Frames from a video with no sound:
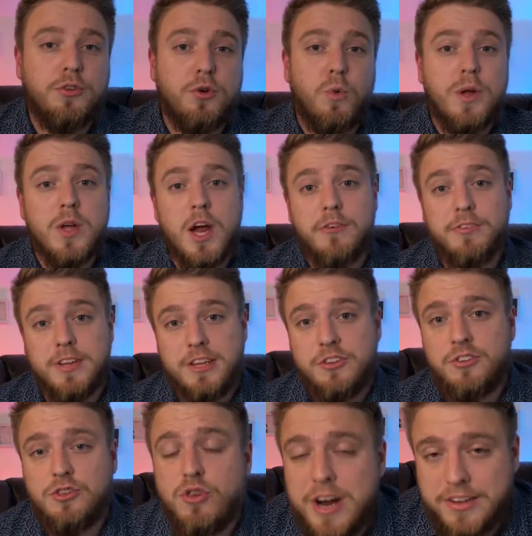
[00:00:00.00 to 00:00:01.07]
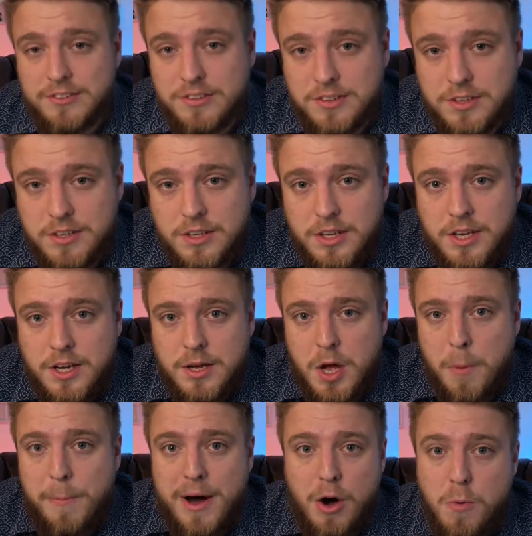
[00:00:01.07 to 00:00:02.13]
So when you are feeling stressed
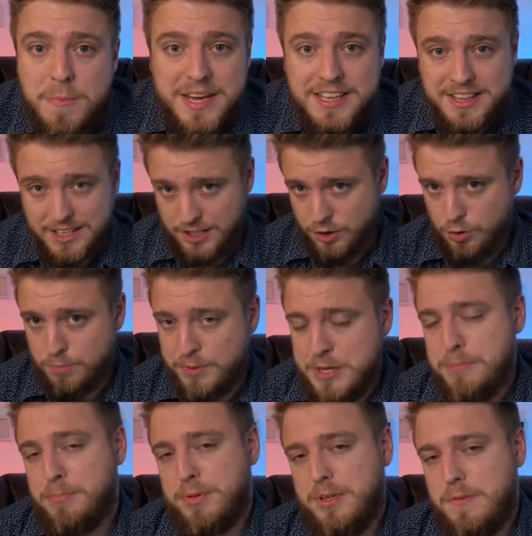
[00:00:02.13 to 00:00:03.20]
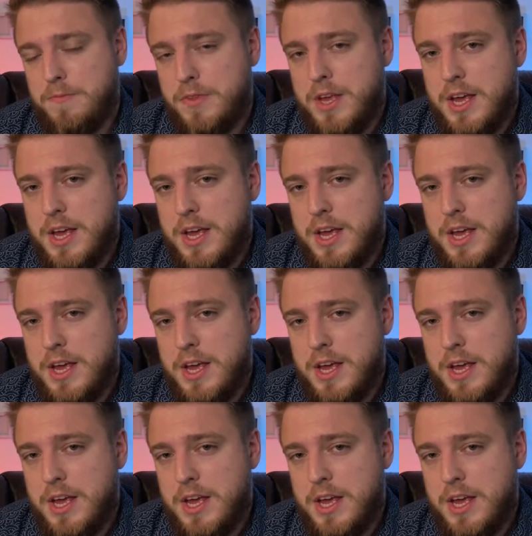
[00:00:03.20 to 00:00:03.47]
about meeting new people,